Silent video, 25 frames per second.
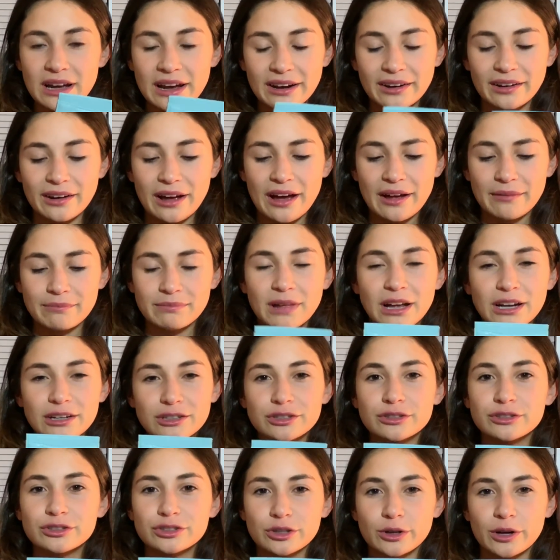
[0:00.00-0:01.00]
I'm not
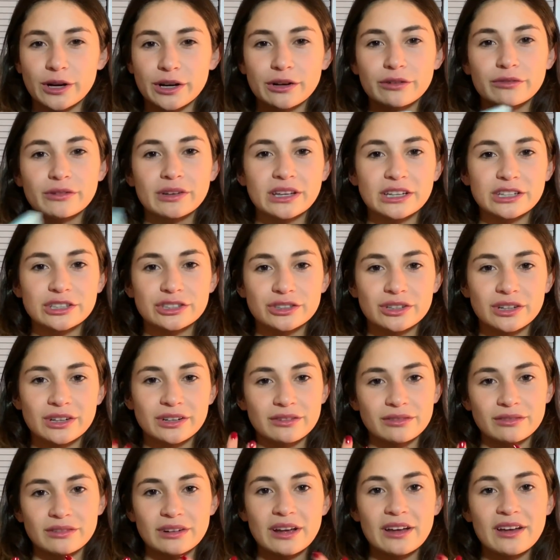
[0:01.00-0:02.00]
too sure.
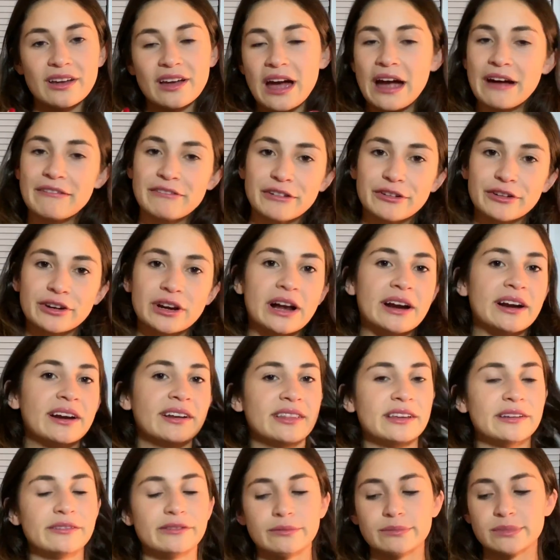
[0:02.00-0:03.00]
I've never got
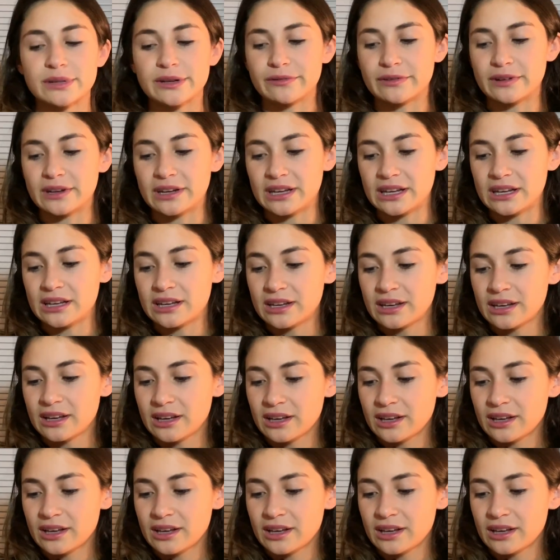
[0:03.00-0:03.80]
anything from Tiffany,